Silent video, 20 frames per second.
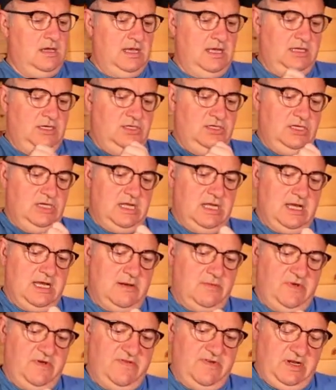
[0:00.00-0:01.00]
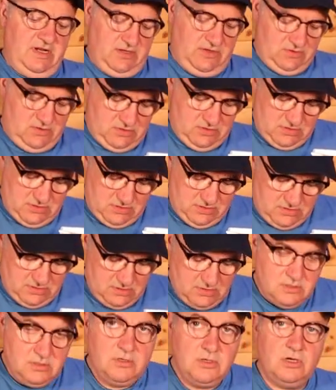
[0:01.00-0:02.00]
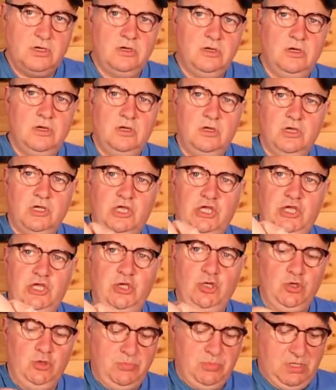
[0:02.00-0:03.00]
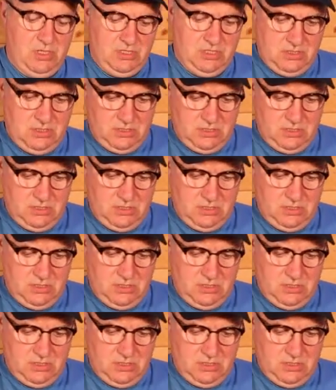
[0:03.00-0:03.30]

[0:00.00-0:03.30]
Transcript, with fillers: and you should end up with a little cube